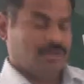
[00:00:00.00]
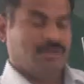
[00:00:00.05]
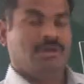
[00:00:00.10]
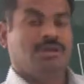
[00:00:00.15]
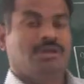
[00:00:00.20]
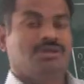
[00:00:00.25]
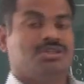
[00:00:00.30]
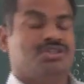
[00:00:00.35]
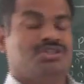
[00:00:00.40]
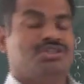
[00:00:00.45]

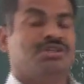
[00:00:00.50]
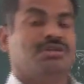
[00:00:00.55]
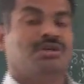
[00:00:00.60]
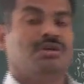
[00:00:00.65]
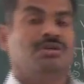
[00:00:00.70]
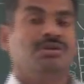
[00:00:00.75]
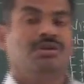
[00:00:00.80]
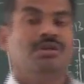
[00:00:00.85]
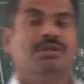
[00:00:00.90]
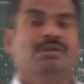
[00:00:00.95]
as I said
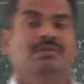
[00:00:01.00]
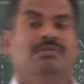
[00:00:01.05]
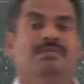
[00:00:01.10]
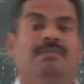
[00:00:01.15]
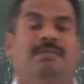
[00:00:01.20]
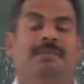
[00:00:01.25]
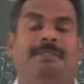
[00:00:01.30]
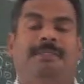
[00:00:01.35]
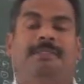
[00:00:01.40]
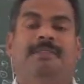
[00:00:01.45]
already,
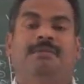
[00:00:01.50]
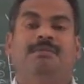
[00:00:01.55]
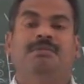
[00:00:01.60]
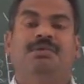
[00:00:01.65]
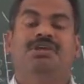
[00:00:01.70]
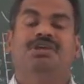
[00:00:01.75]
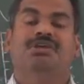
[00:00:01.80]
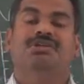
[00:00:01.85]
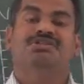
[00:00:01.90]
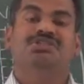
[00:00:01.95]
the
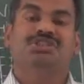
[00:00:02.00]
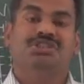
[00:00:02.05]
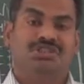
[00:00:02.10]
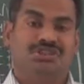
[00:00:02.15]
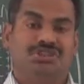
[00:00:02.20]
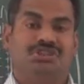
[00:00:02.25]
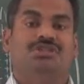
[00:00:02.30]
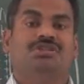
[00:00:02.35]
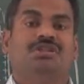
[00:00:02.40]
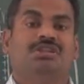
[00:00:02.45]
p-n
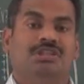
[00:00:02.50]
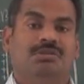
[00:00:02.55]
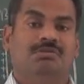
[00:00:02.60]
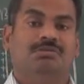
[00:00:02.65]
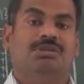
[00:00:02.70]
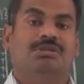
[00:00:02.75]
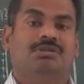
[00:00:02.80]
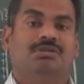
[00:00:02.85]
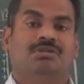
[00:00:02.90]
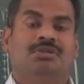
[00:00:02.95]
junction nothing
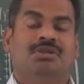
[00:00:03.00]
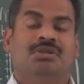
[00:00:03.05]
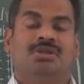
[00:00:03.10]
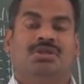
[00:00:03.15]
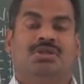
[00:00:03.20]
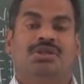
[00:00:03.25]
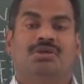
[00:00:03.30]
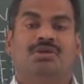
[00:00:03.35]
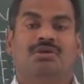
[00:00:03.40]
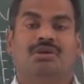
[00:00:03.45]
but
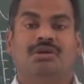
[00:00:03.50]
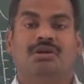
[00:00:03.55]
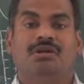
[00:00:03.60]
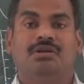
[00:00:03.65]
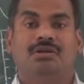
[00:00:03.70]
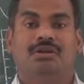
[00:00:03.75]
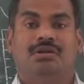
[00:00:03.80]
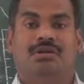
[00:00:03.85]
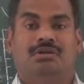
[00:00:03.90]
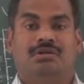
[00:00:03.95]
you have
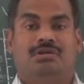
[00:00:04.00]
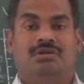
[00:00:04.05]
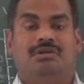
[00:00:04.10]
not